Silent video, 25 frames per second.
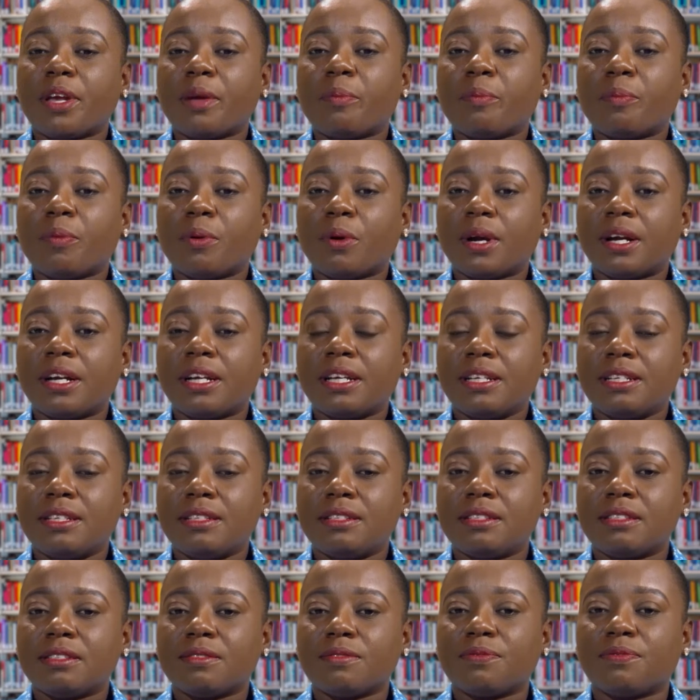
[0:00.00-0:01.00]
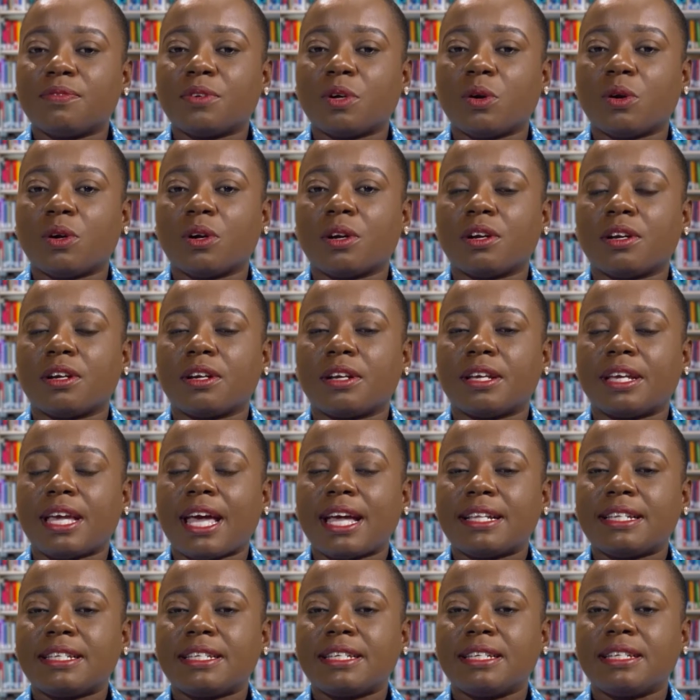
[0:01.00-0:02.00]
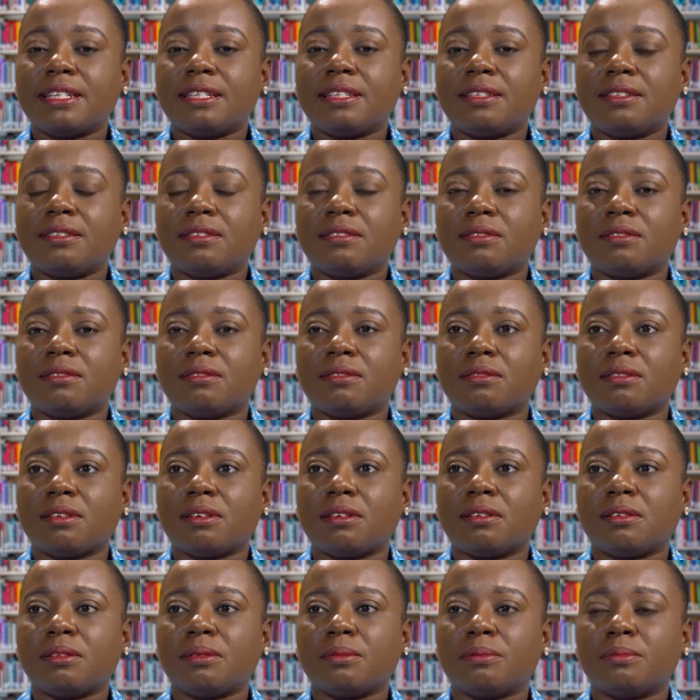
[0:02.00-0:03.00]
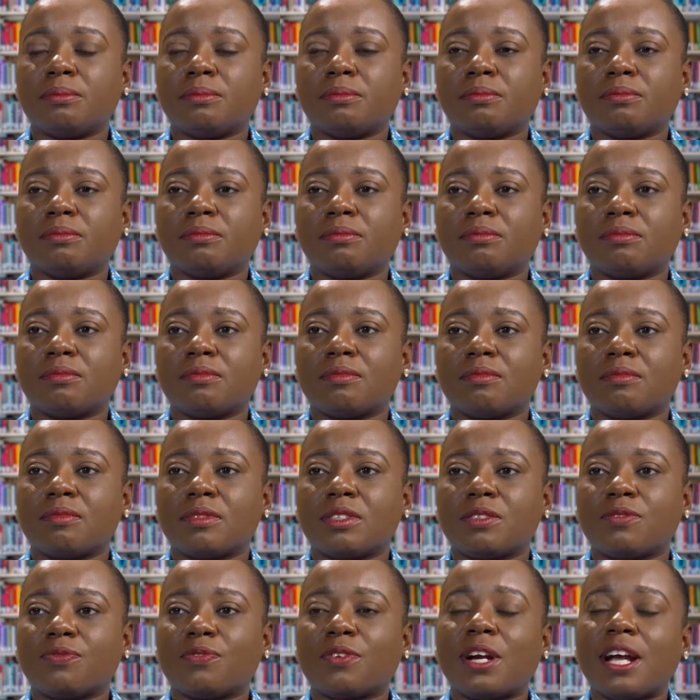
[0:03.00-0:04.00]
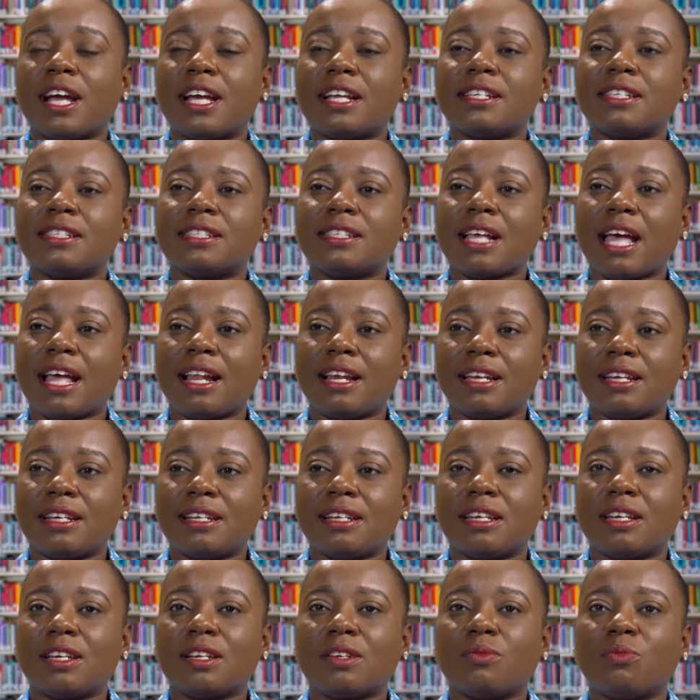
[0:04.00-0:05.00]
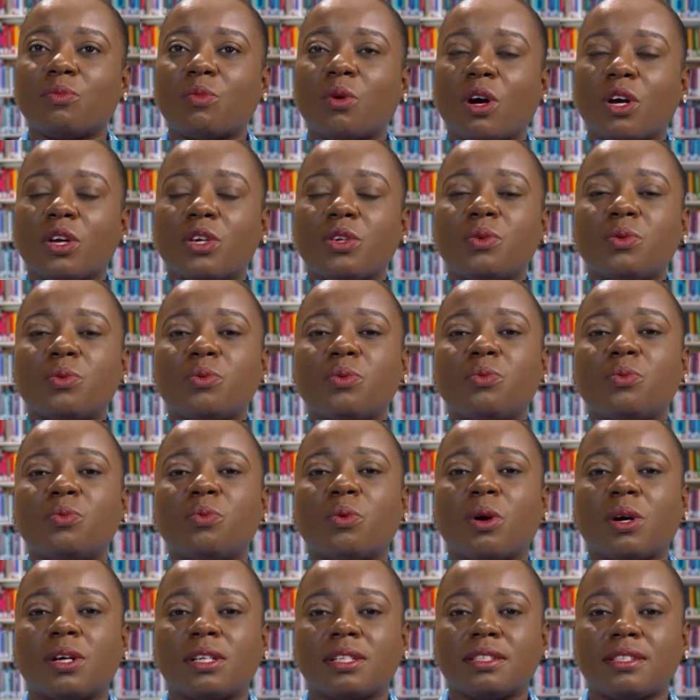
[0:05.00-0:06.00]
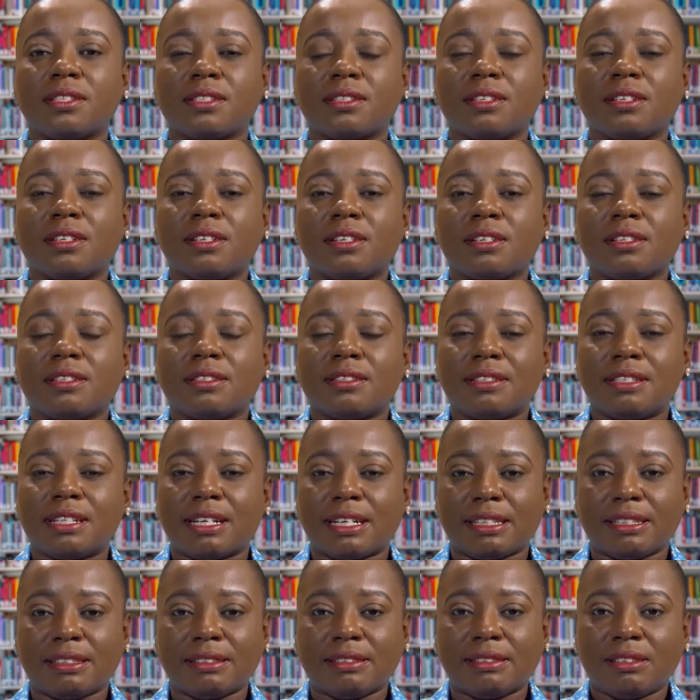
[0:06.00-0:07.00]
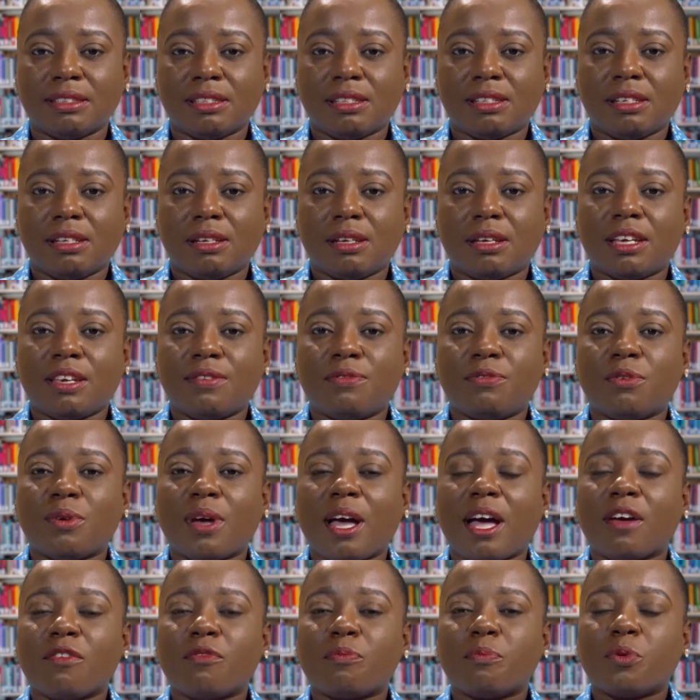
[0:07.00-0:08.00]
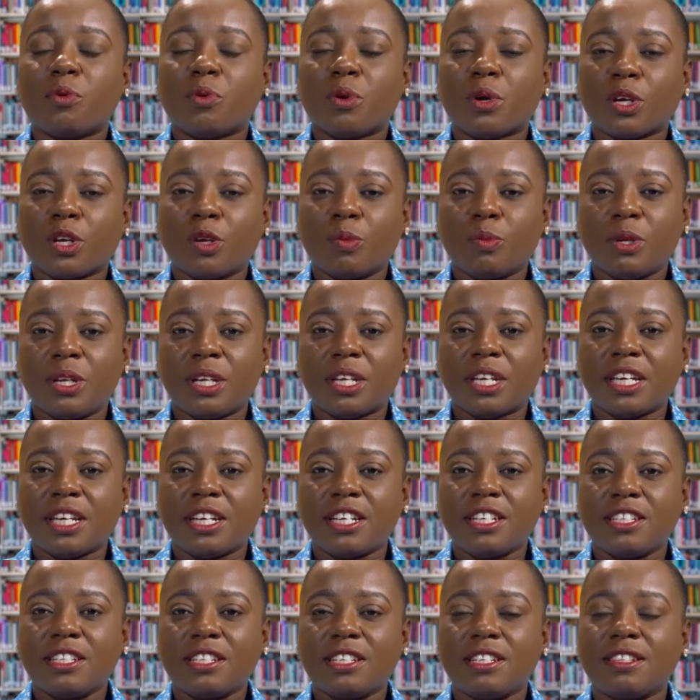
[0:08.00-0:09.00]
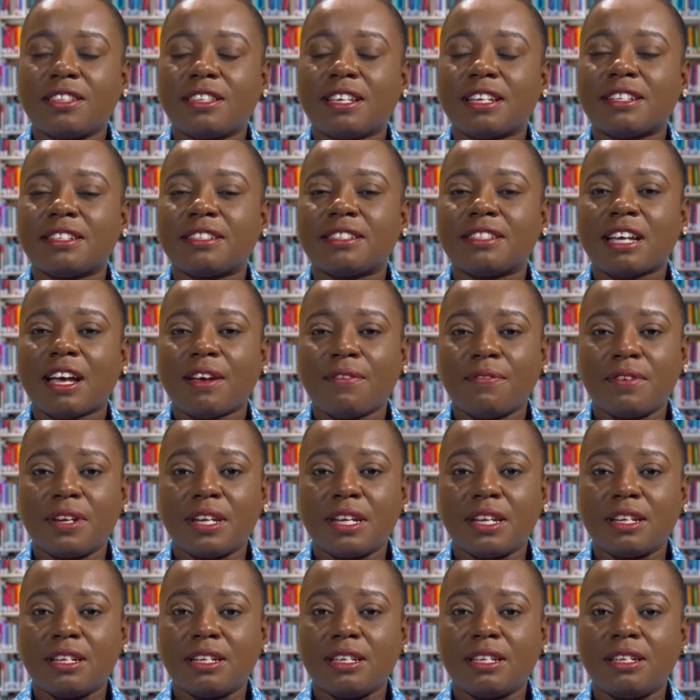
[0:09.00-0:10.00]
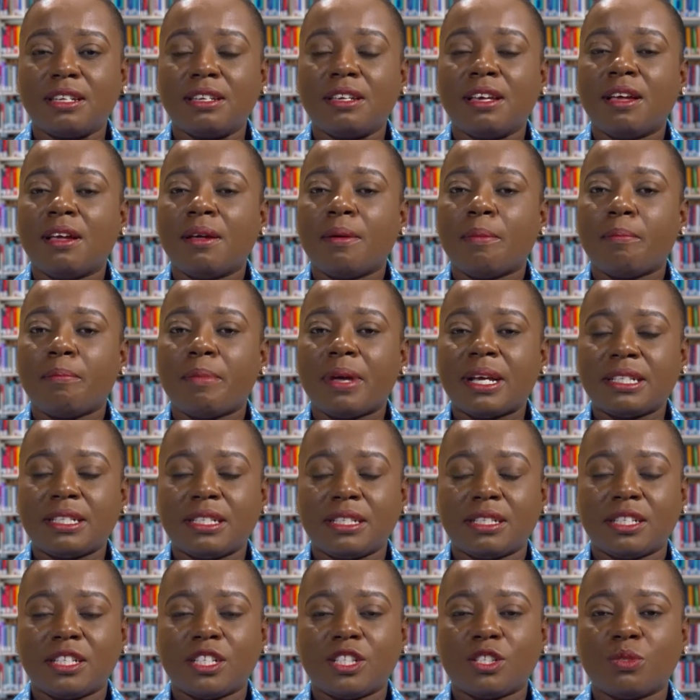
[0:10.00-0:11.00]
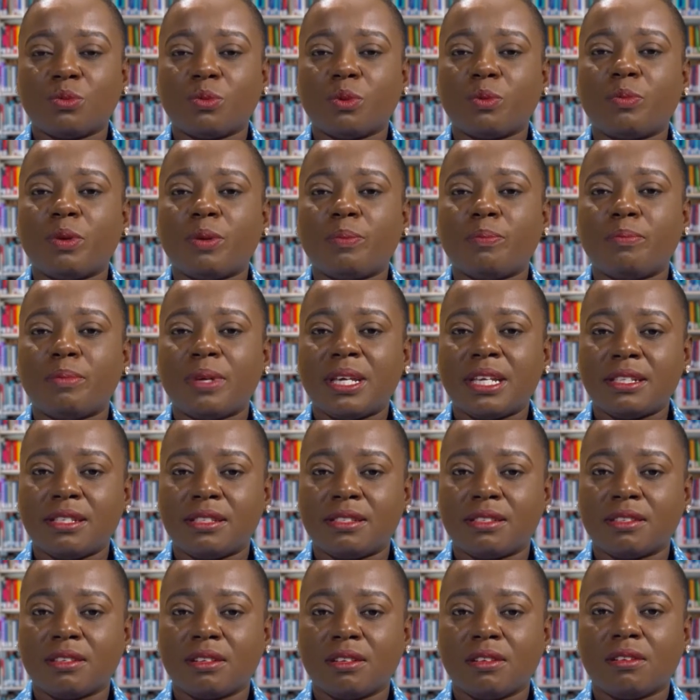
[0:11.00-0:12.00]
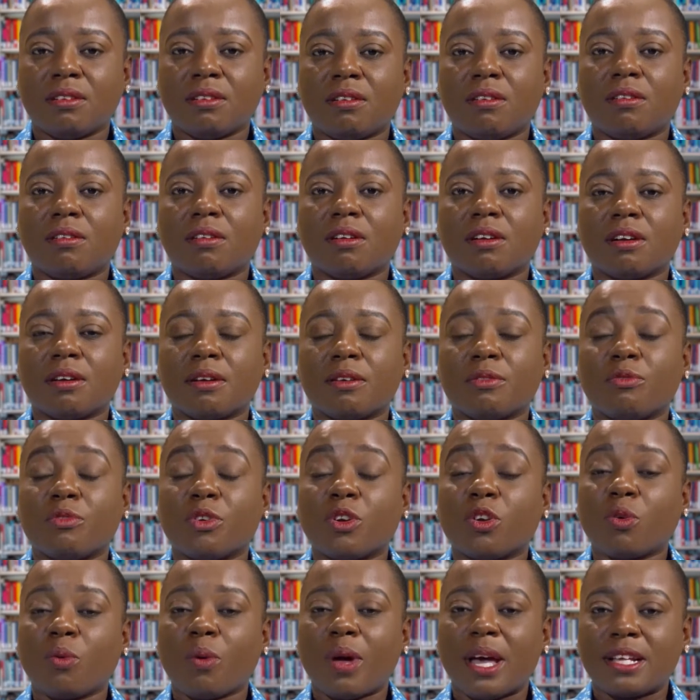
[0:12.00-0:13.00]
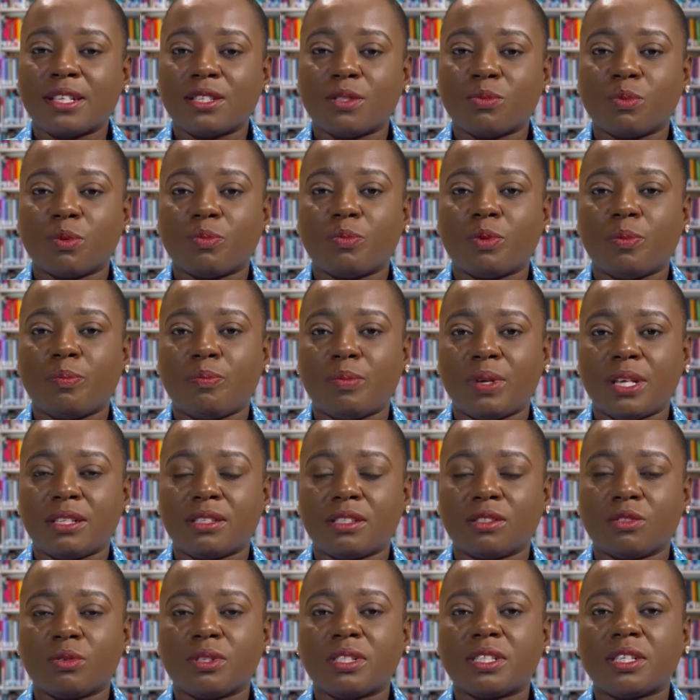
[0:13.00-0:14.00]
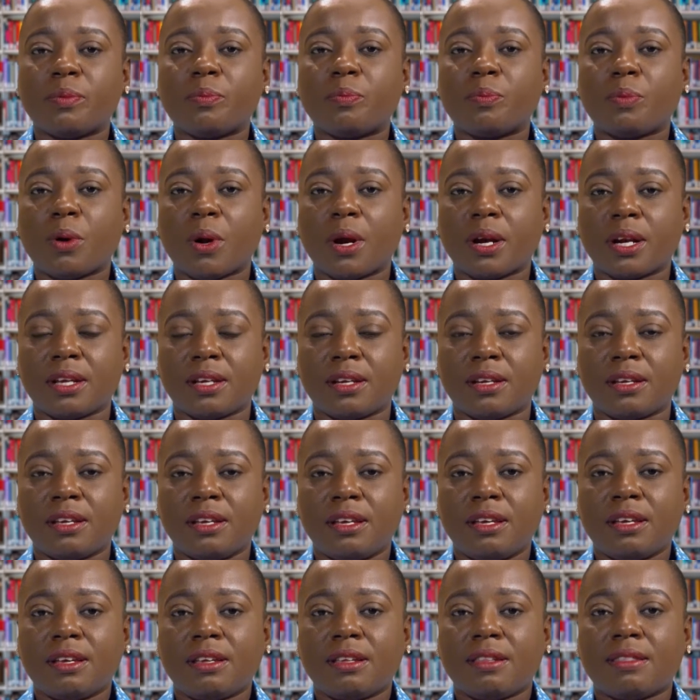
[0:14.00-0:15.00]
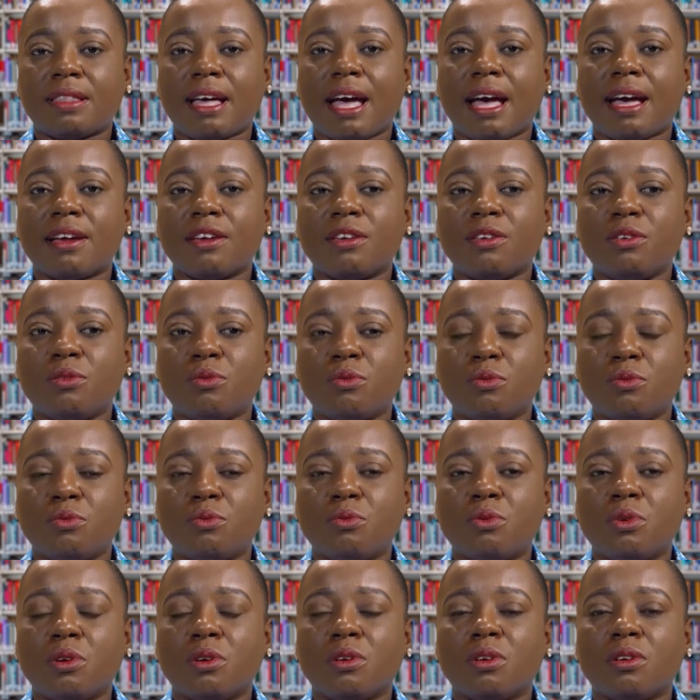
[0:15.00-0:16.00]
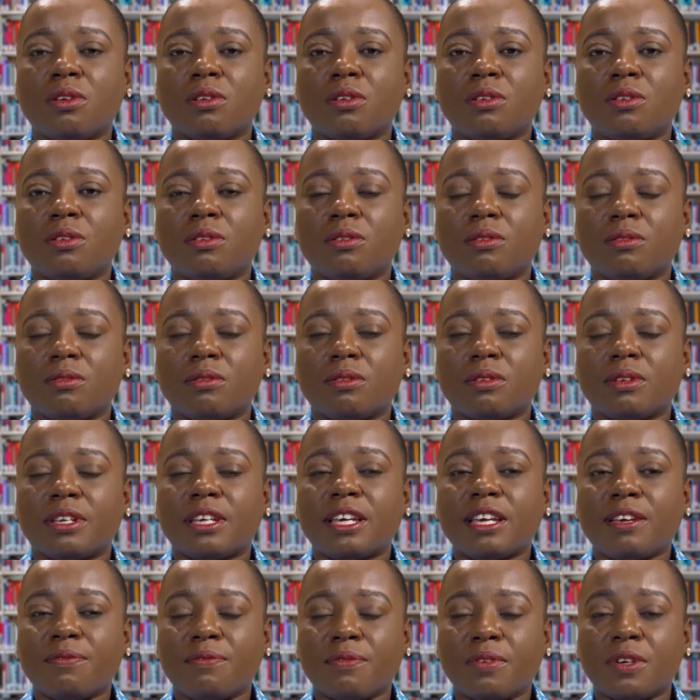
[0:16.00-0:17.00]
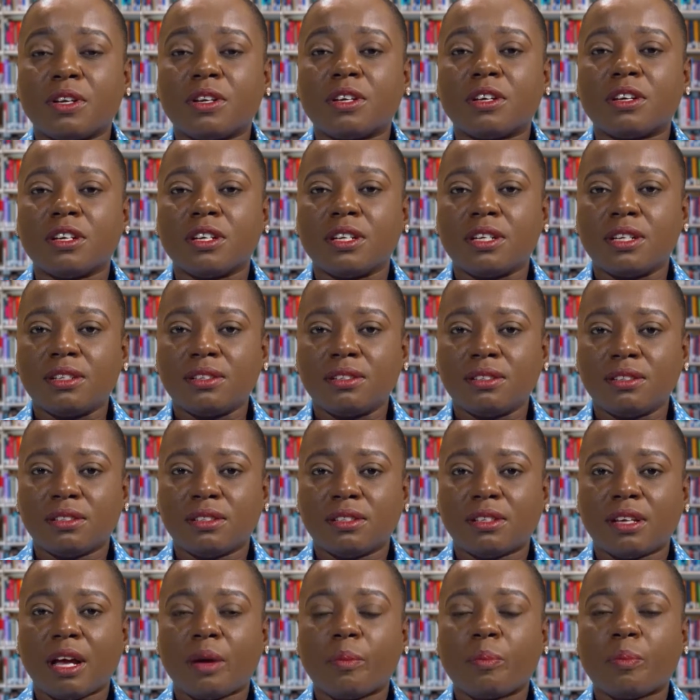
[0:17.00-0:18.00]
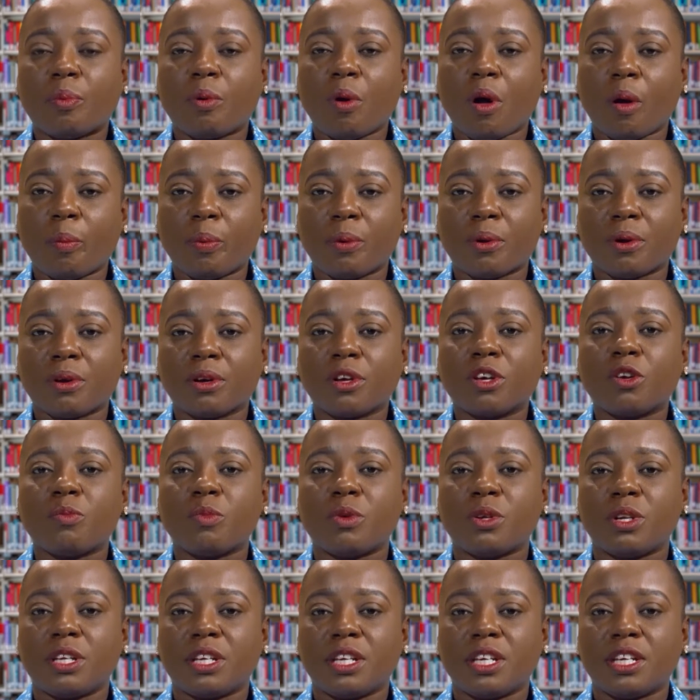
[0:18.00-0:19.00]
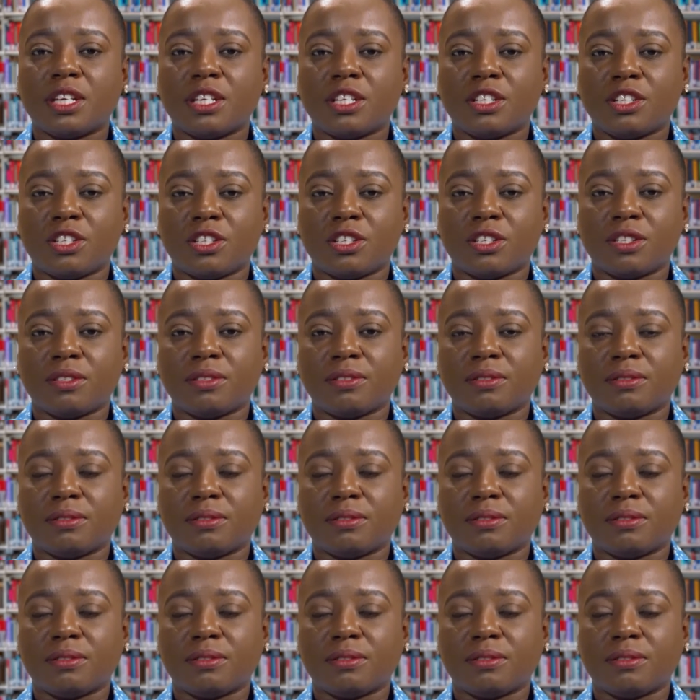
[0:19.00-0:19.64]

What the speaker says: important for getting, for excelling in what you want done. If you have poor communication, then definitely messages will be missed or requests will be missed. So it's important that you give good and proper communication.